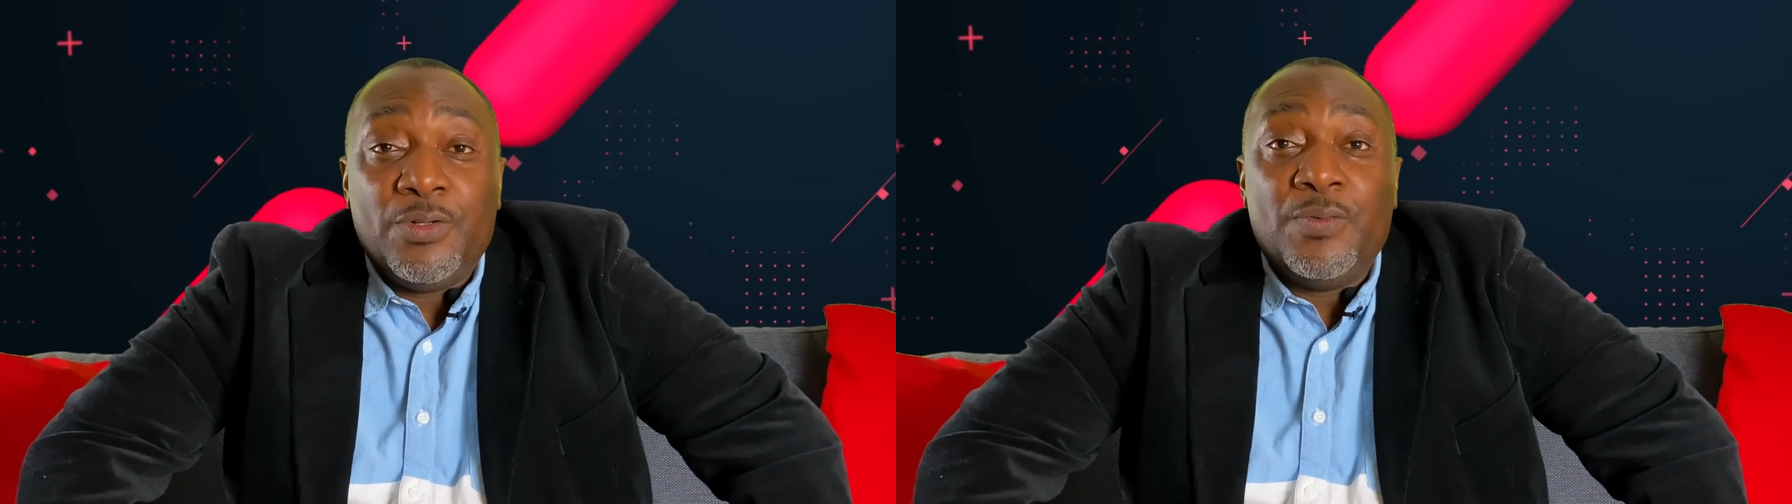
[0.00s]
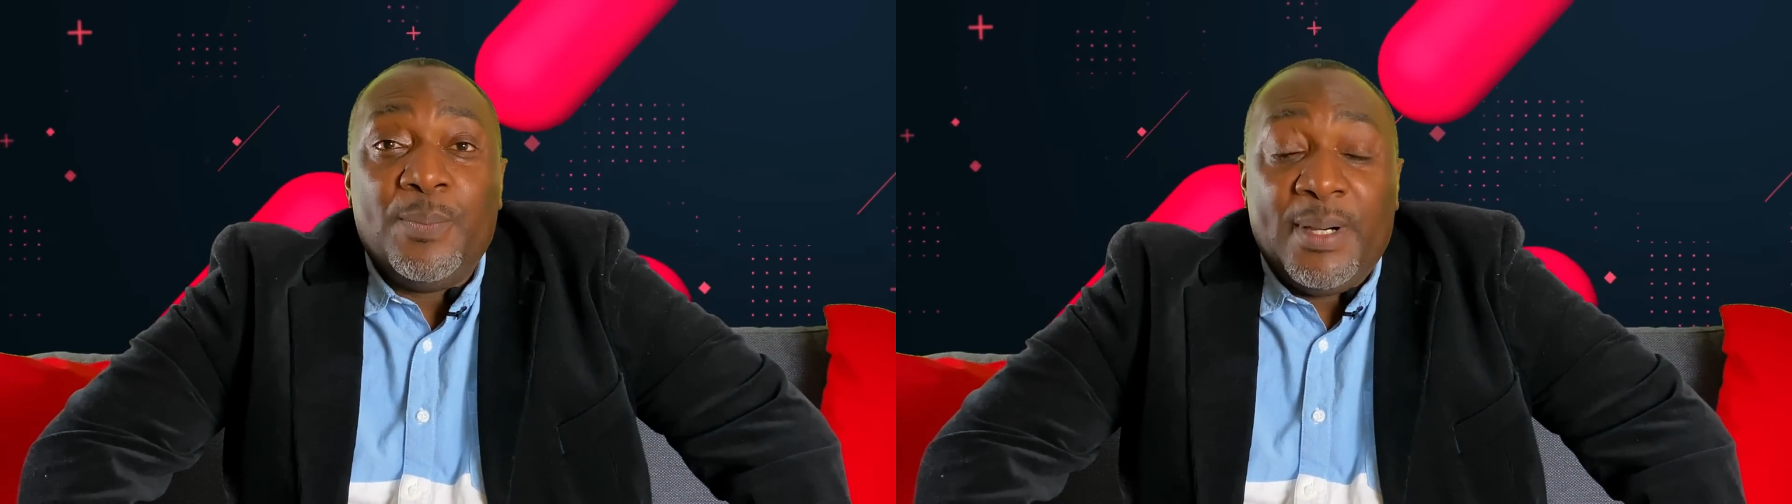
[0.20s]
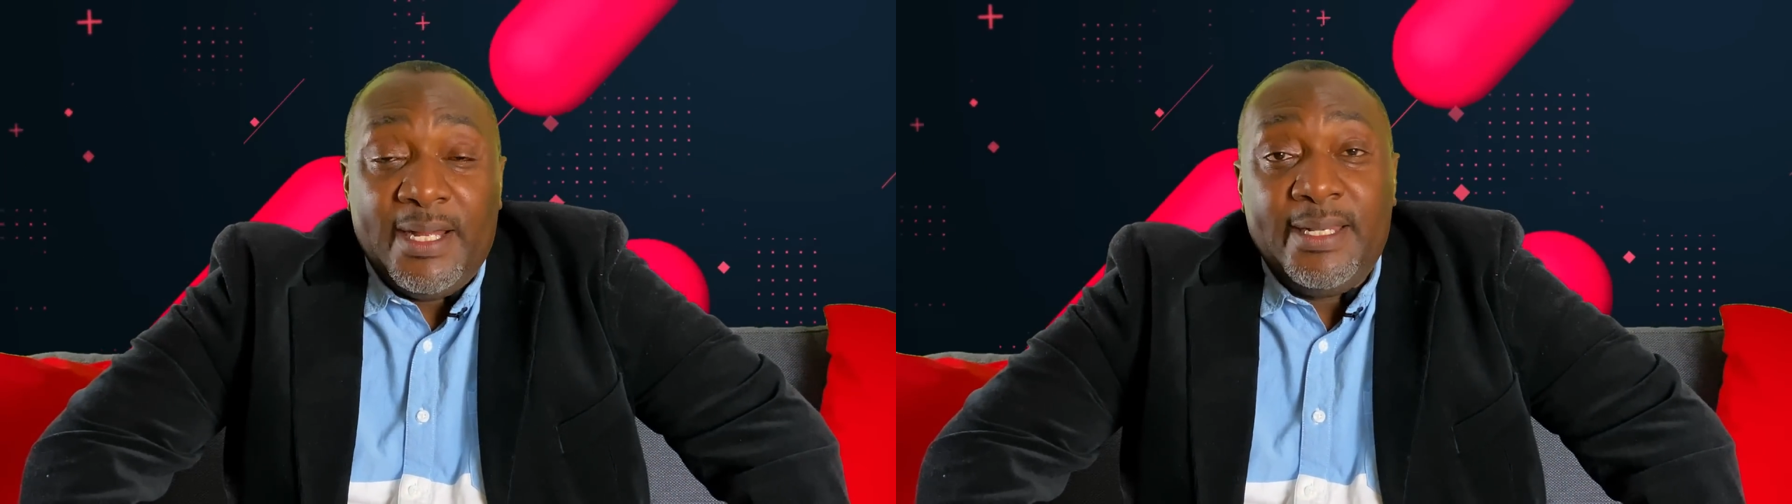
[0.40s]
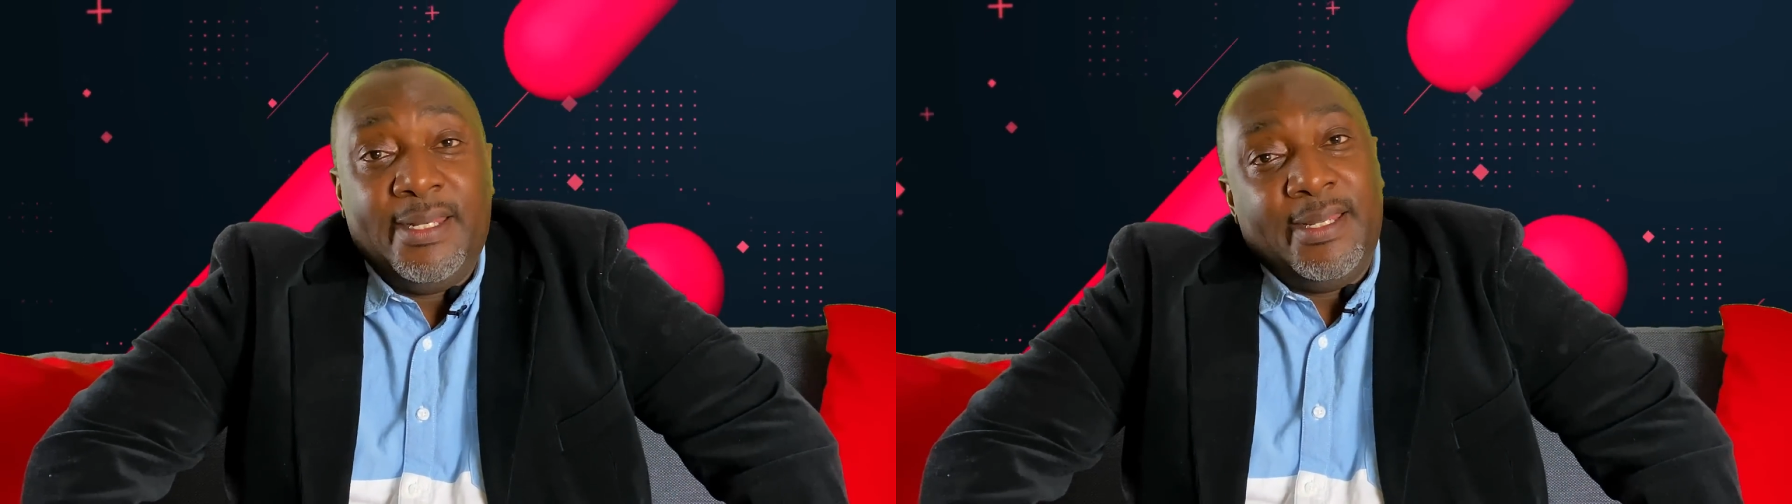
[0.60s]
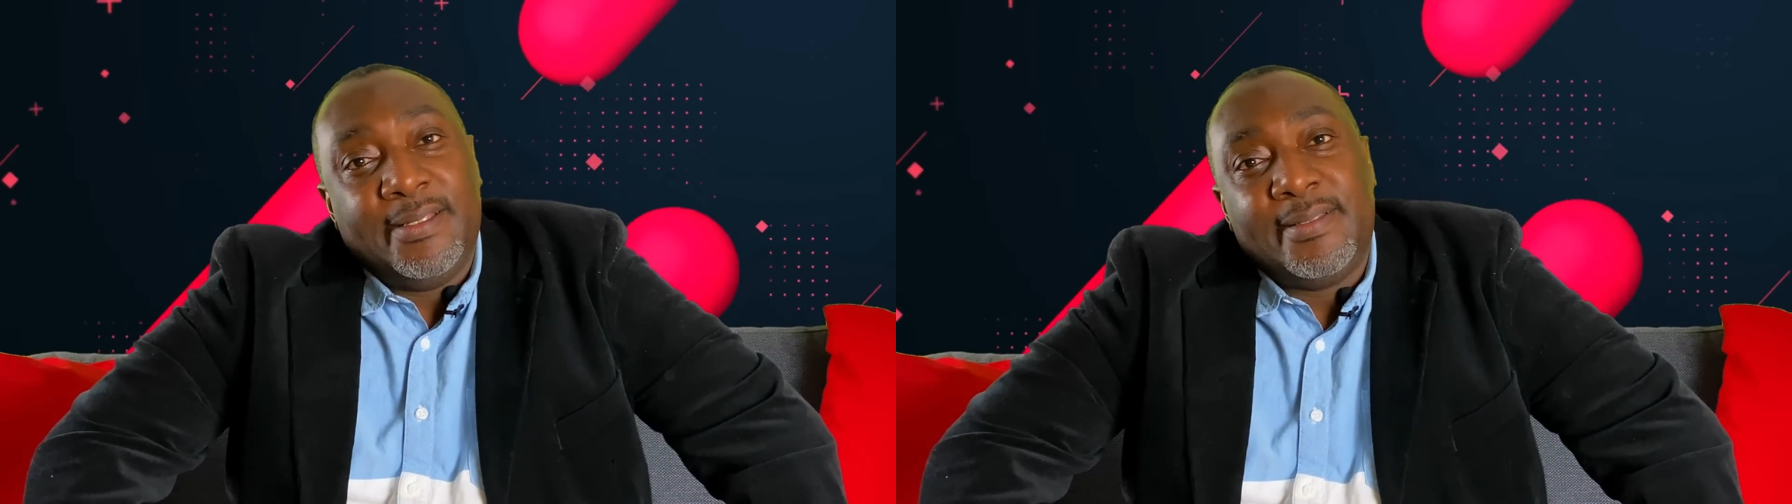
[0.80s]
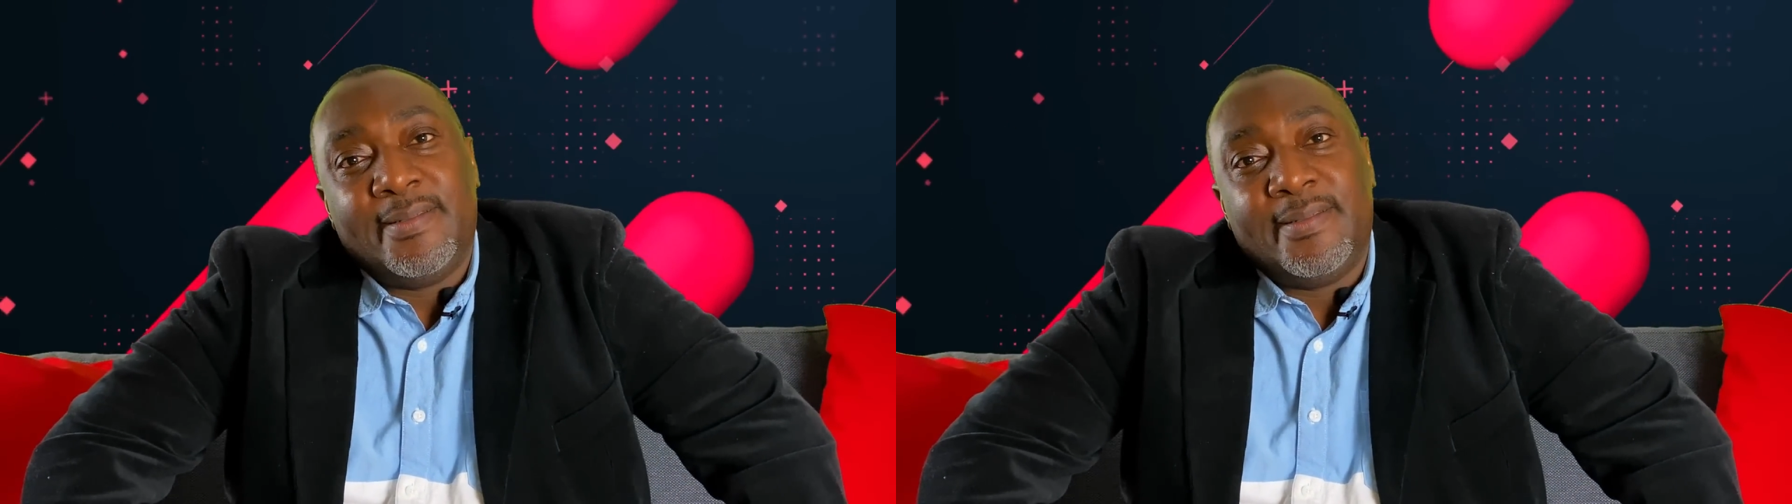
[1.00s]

madness.